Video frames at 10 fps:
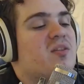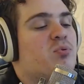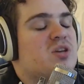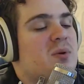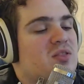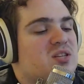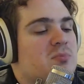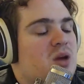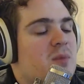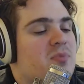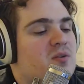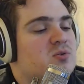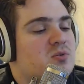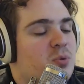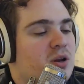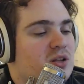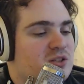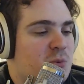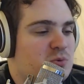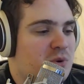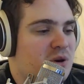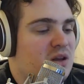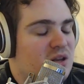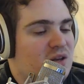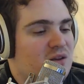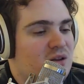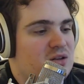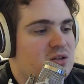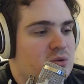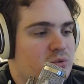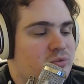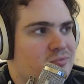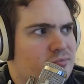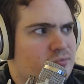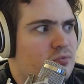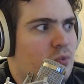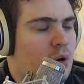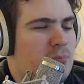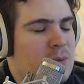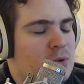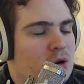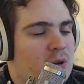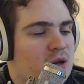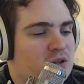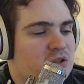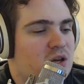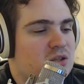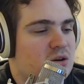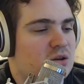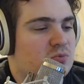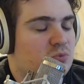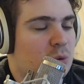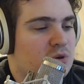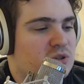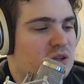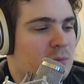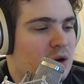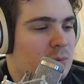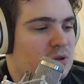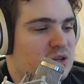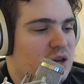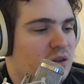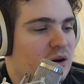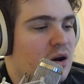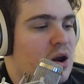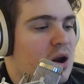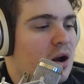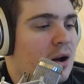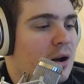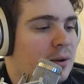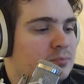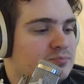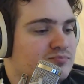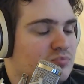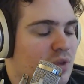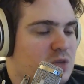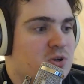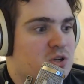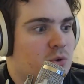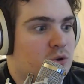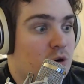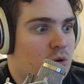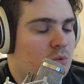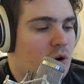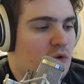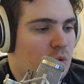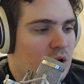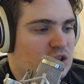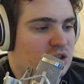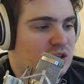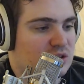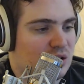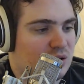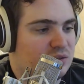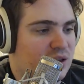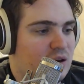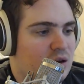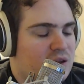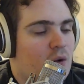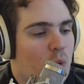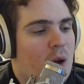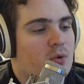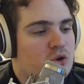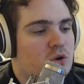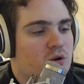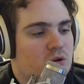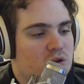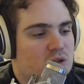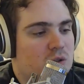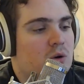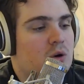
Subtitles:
the same time, they're putting in so much money into well, maybe European LCS. There is rumors that they may not be staying there, especially with their Overwatch League stuff. Like, yeah, why would you go to Dota 2?